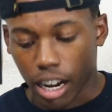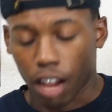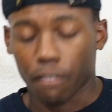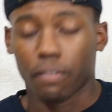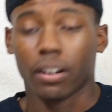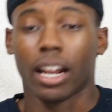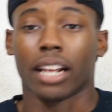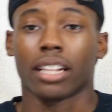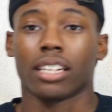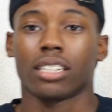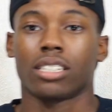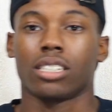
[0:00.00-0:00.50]
and I
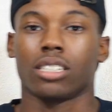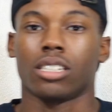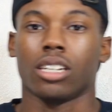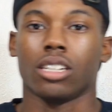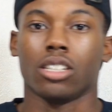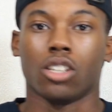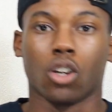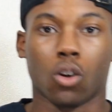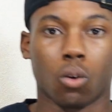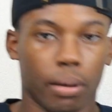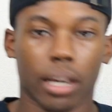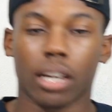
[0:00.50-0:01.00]
feel like this is a
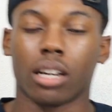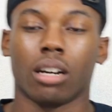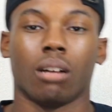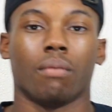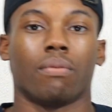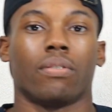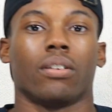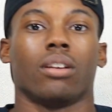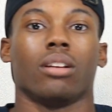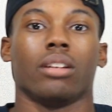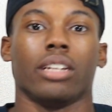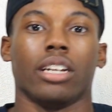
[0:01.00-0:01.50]
dope pickup
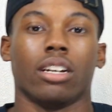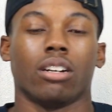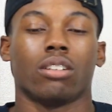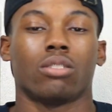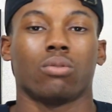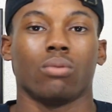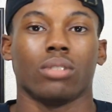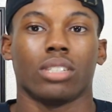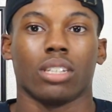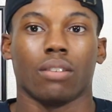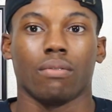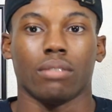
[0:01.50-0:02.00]
for the year
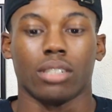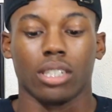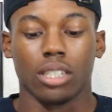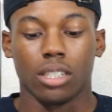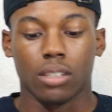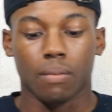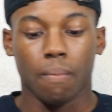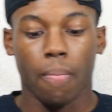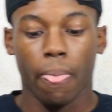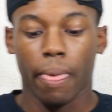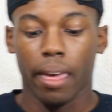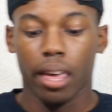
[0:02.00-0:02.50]
twenty
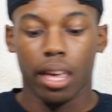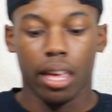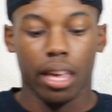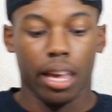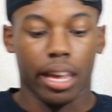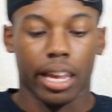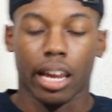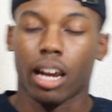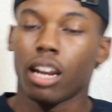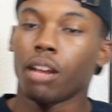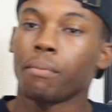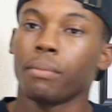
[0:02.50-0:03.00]
seventeen.
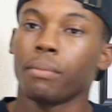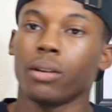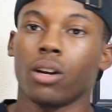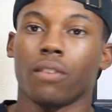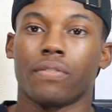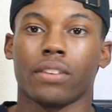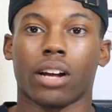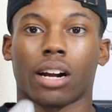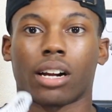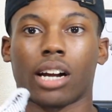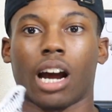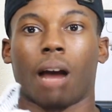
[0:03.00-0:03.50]
Y'all let me know if
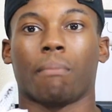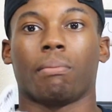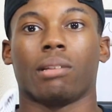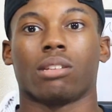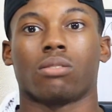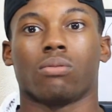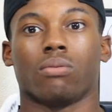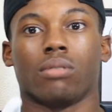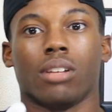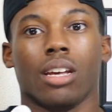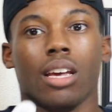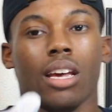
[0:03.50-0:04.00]
y'all cop
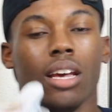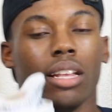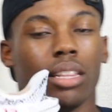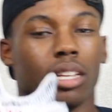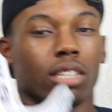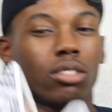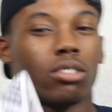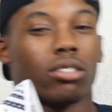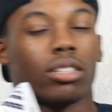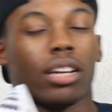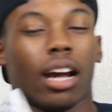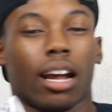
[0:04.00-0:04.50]
this one.
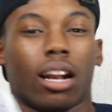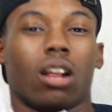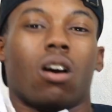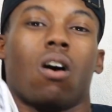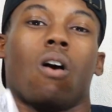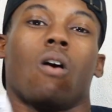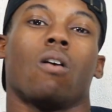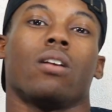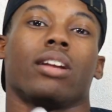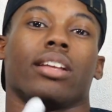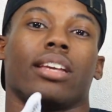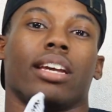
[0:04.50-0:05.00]
This is kind of
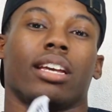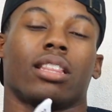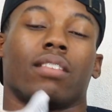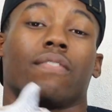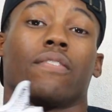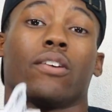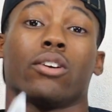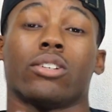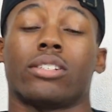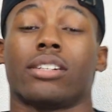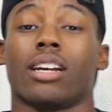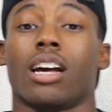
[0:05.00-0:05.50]
hard to get the
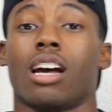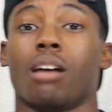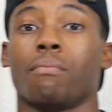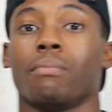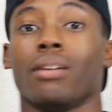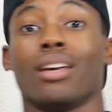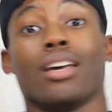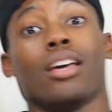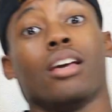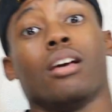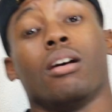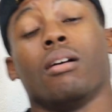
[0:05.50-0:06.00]
first time.
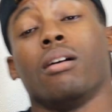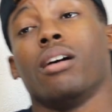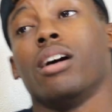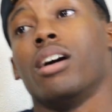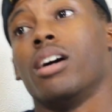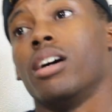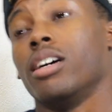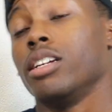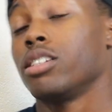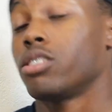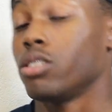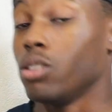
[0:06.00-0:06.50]

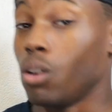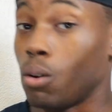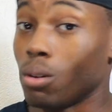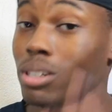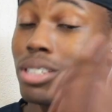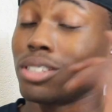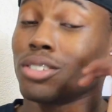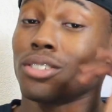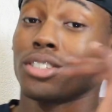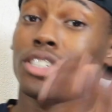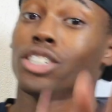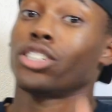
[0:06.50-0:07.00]
This no,
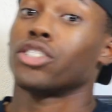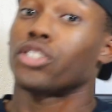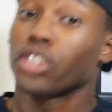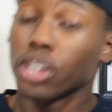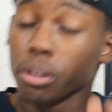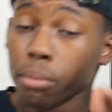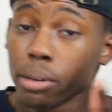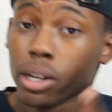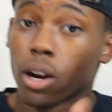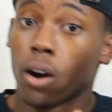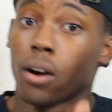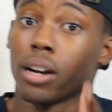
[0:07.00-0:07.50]
this is
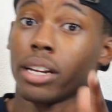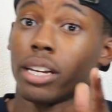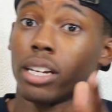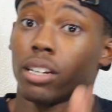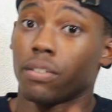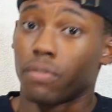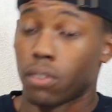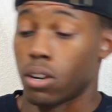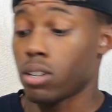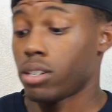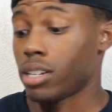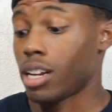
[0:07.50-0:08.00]
extremely hard to get
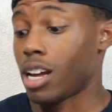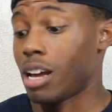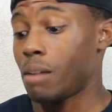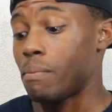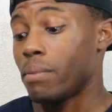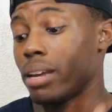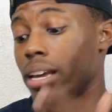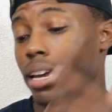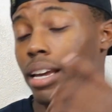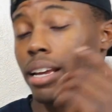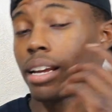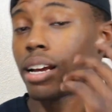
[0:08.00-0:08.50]
the first time,
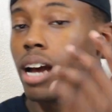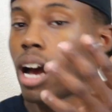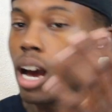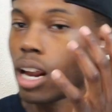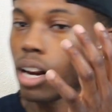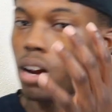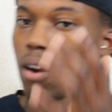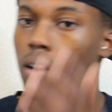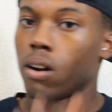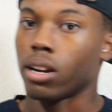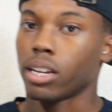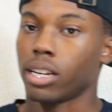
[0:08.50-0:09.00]
and kind
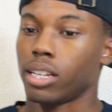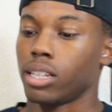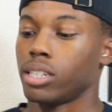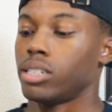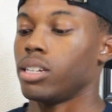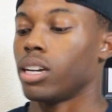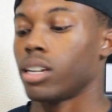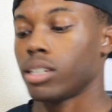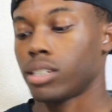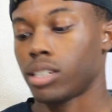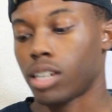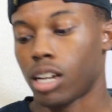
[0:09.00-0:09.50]
of hard to get the
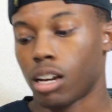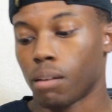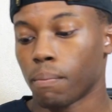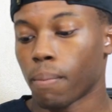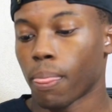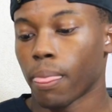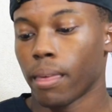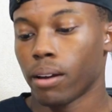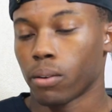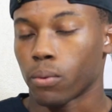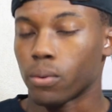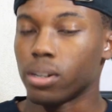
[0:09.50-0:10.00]
second time.
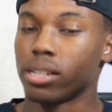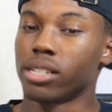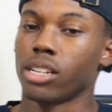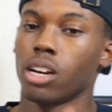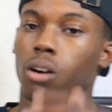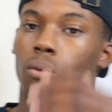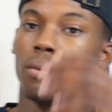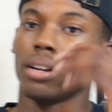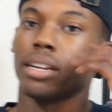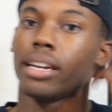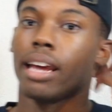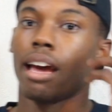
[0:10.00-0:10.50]

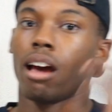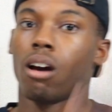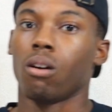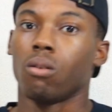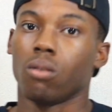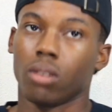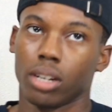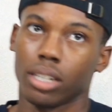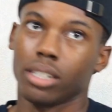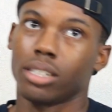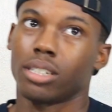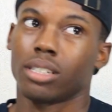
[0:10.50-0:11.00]
Resale went down
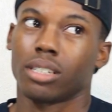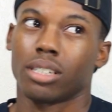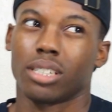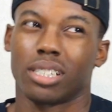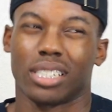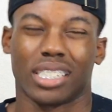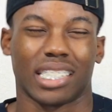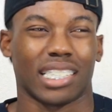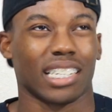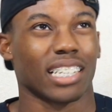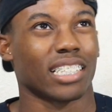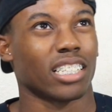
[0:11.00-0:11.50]
at
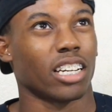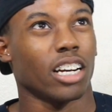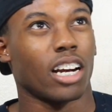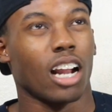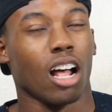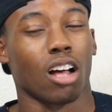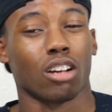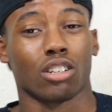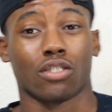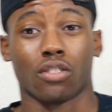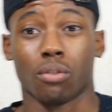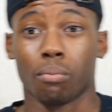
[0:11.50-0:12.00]
least six hundred
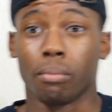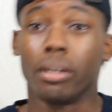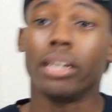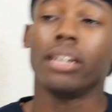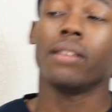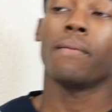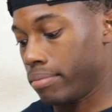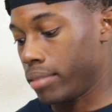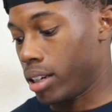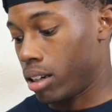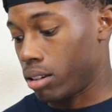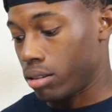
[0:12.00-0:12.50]
dollars for
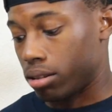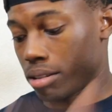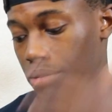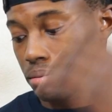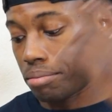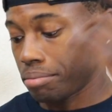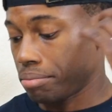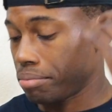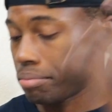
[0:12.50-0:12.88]
me. Yeah, it was a,